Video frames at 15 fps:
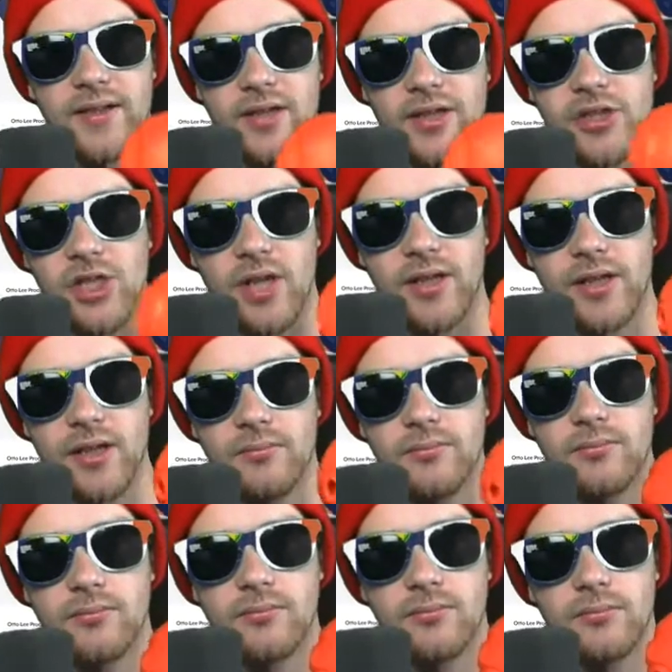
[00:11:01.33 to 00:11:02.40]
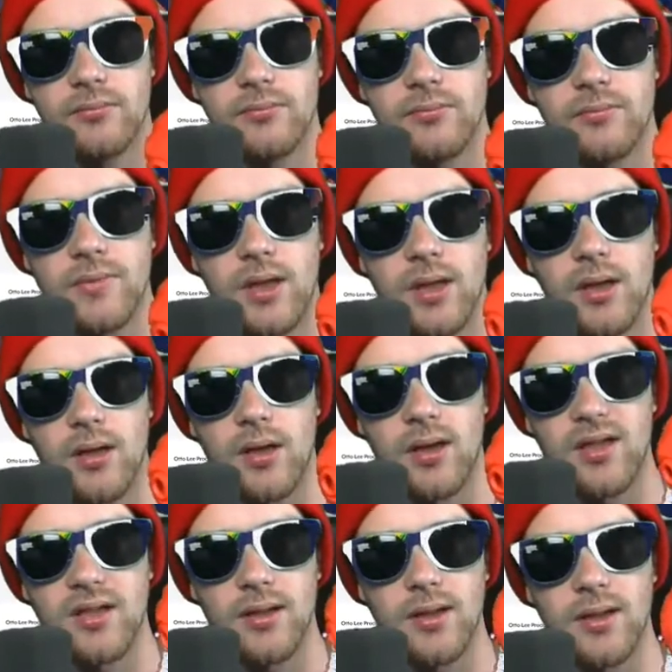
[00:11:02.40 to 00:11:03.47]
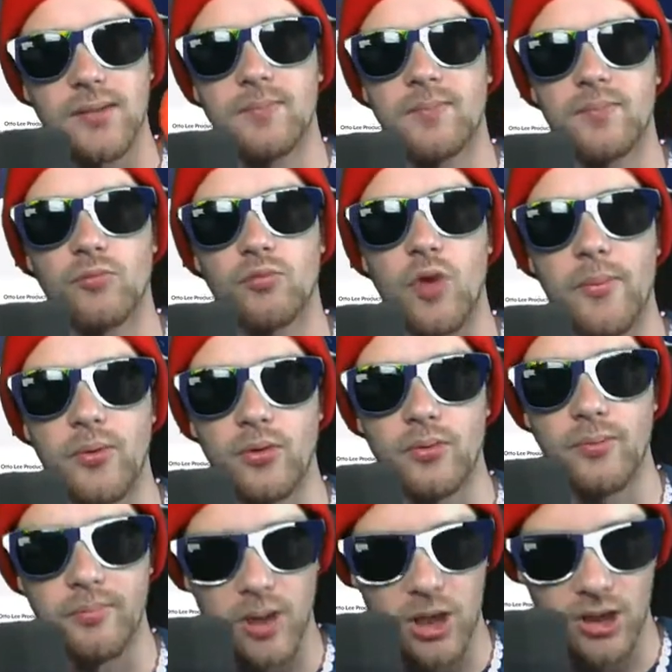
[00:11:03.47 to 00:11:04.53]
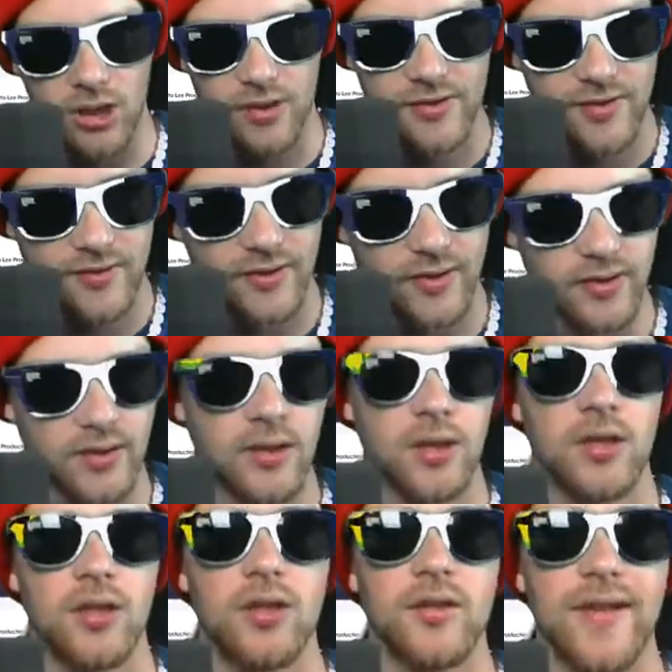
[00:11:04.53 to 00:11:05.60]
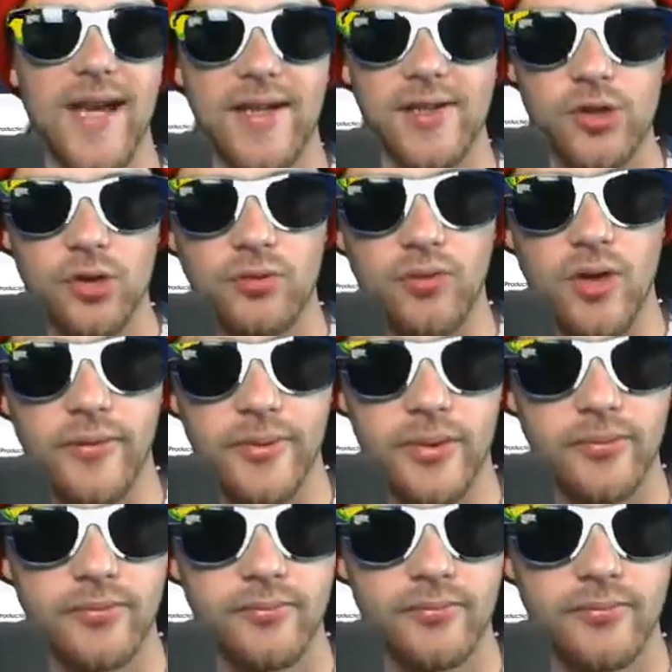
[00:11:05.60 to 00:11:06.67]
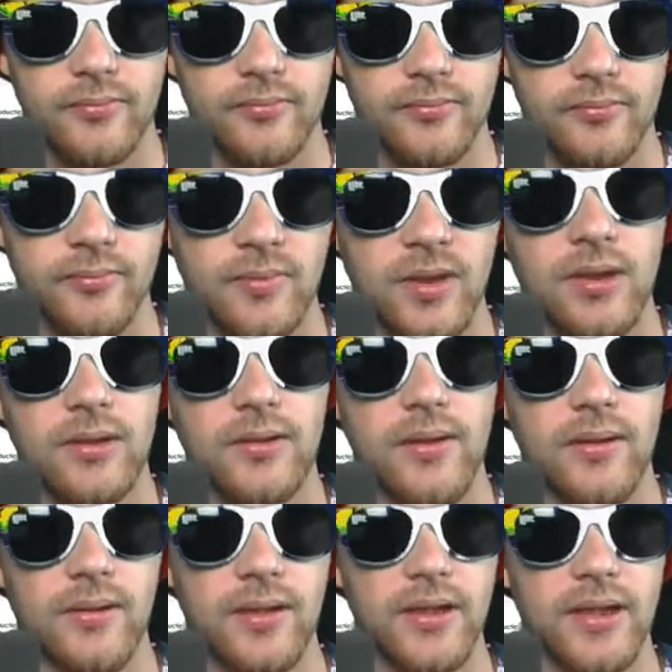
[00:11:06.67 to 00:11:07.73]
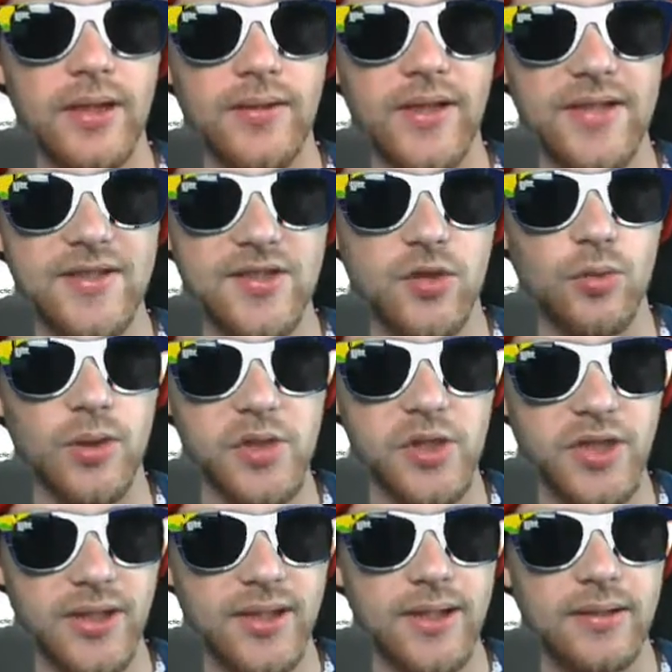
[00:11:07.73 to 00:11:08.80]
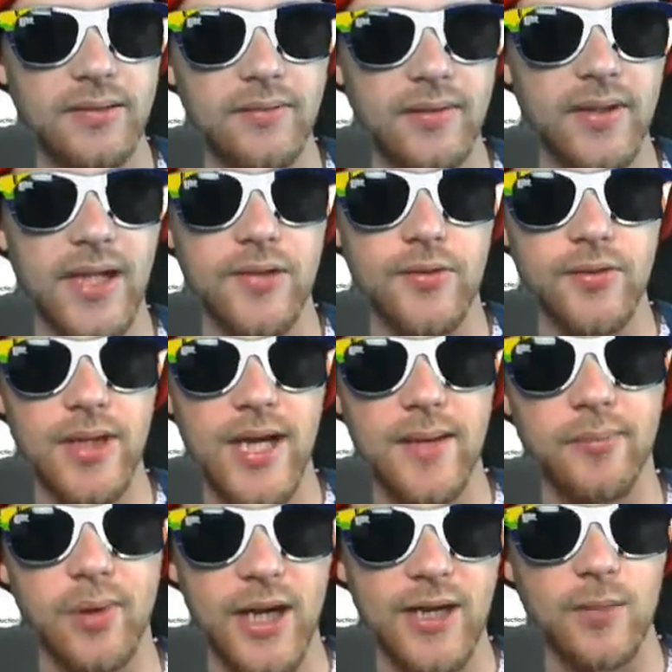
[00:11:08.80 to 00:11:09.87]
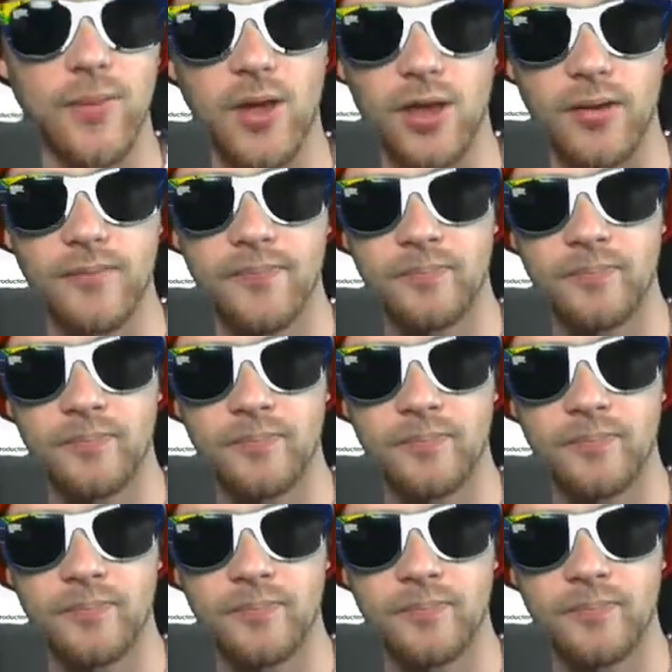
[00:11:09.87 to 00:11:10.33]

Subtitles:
the Chuck It rubber balls. They're natural rubber, and they squish, and they do not break apart.